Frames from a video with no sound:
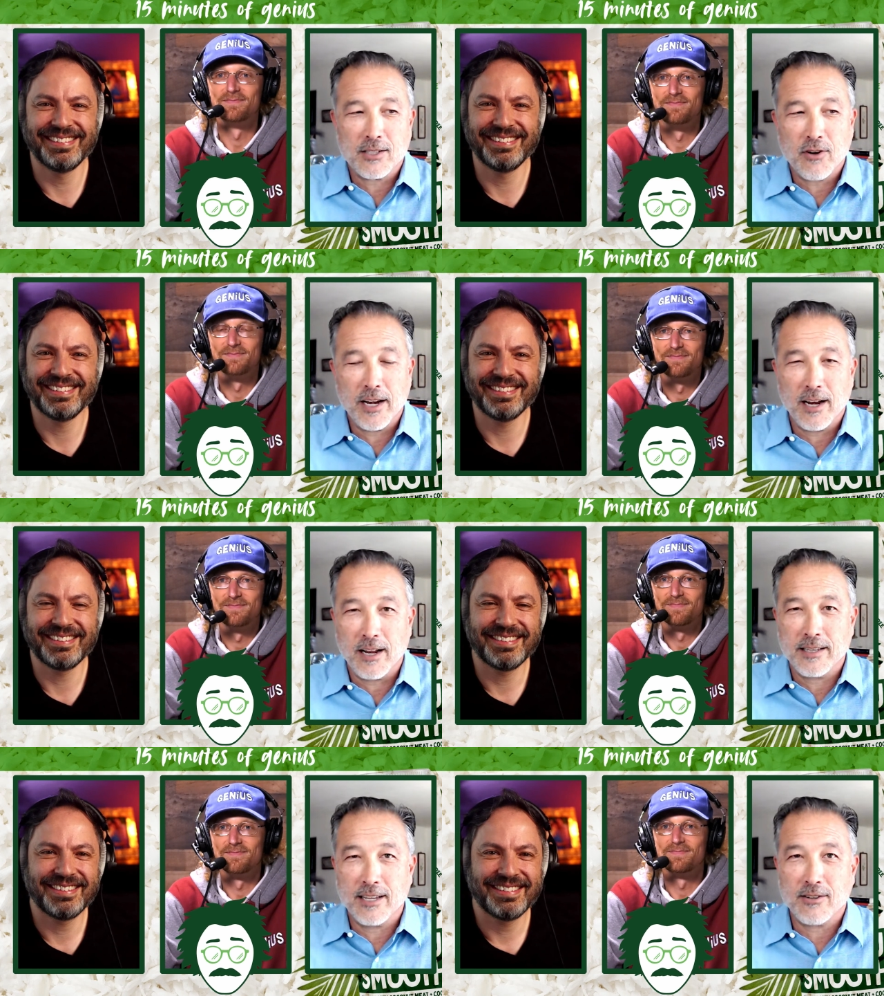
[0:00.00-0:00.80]
Speaker 1: stranded on a
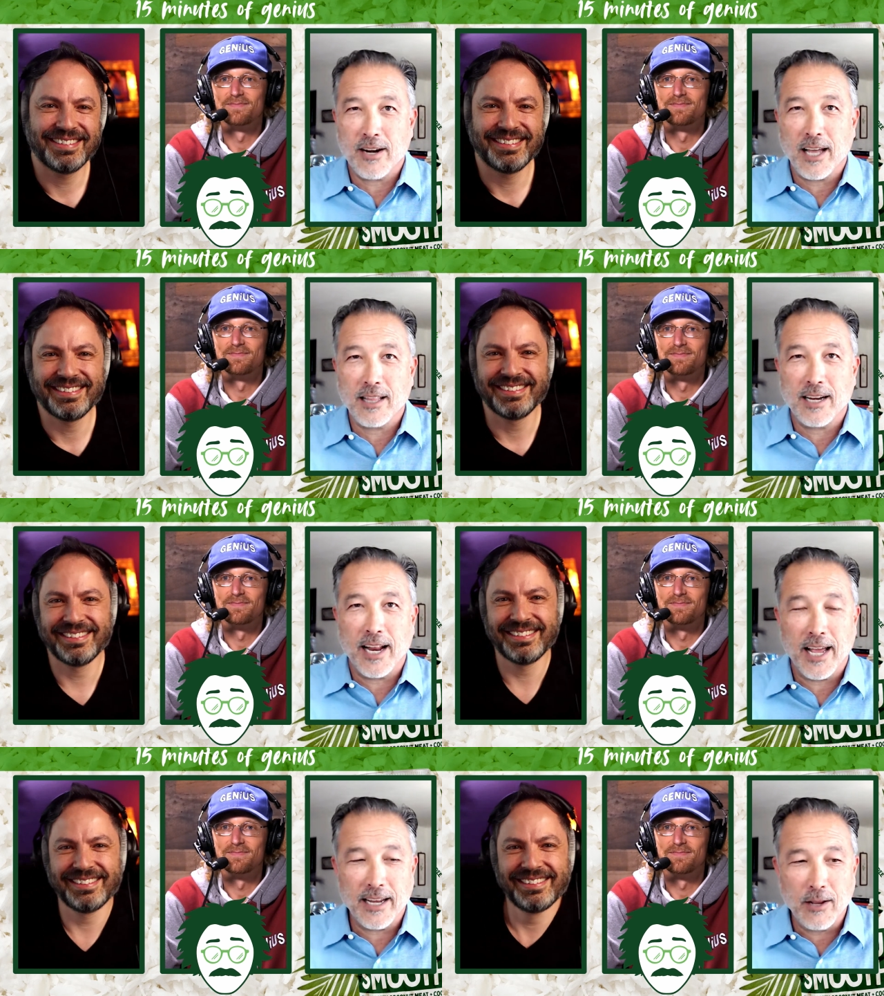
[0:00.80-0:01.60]
desert island and I
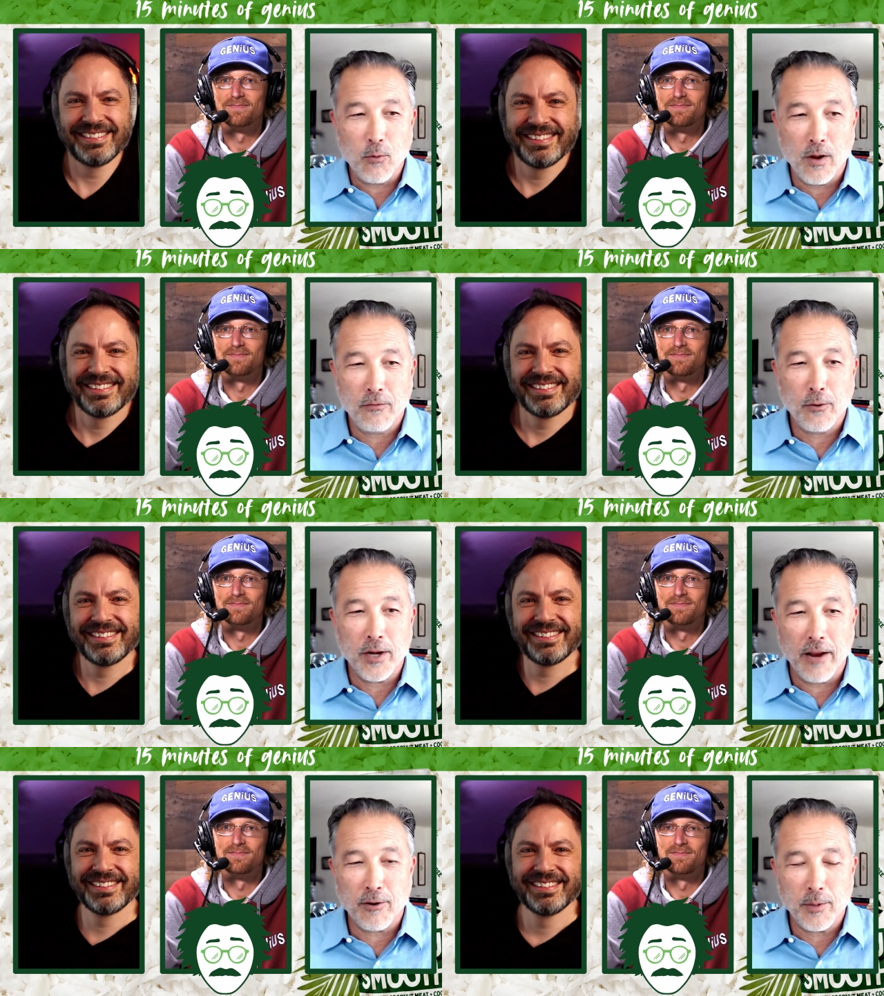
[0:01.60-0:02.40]
had to eat one food
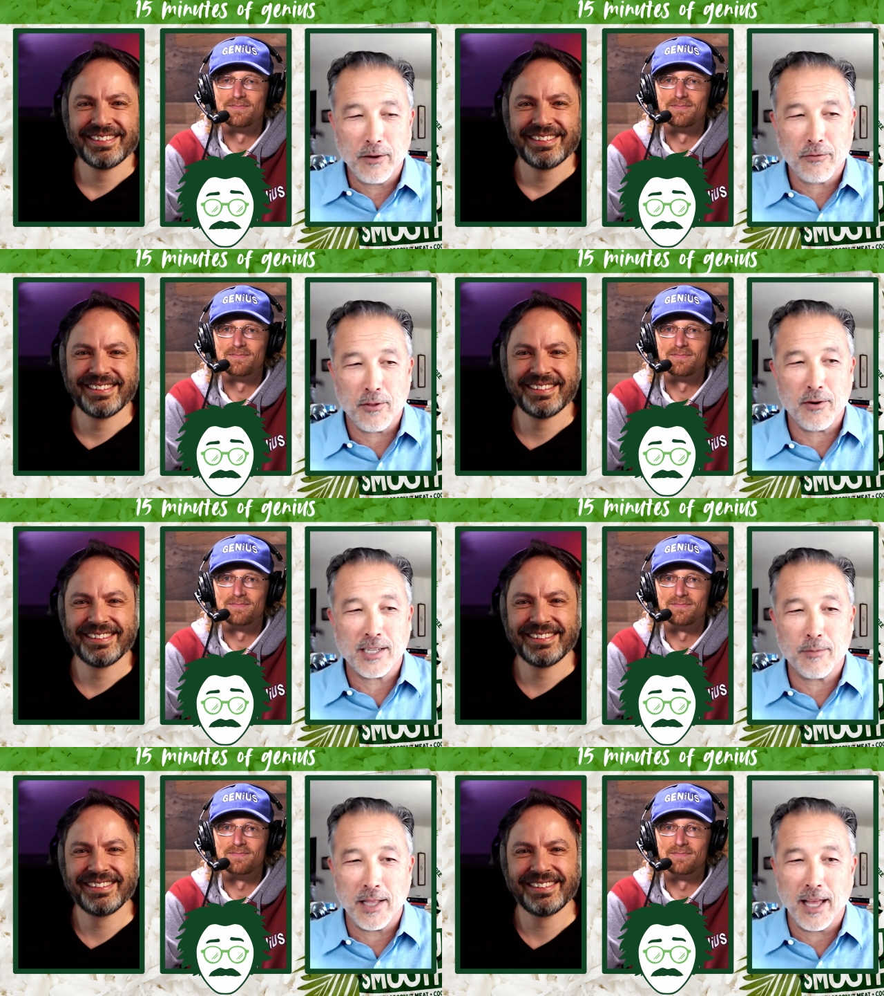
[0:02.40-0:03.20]
every meal for the rest of
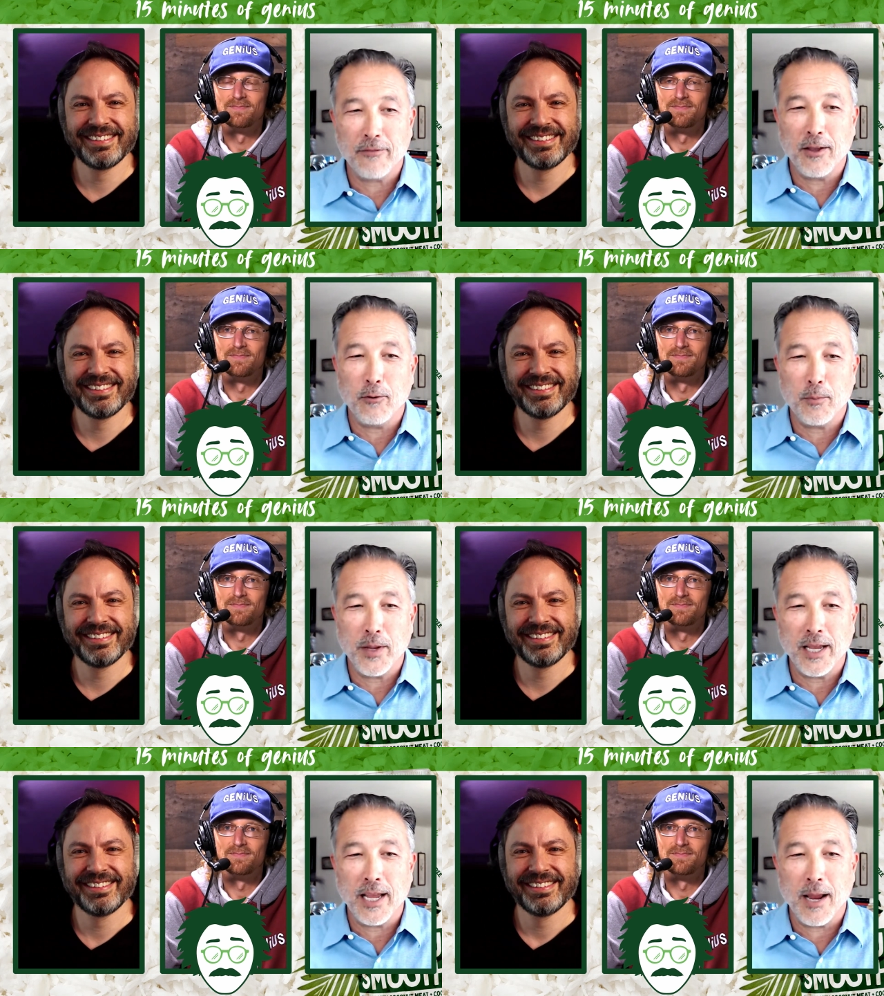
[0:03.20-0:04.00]
my life, it would
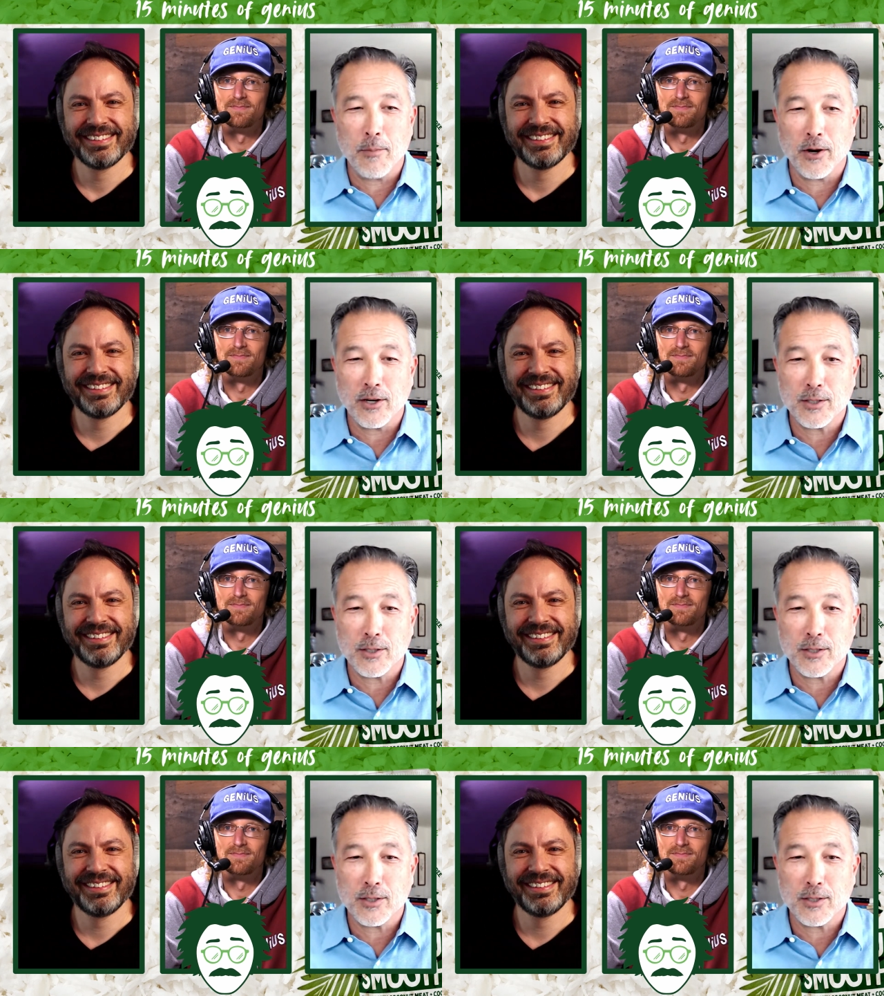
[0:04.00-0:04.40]
be hamburgers.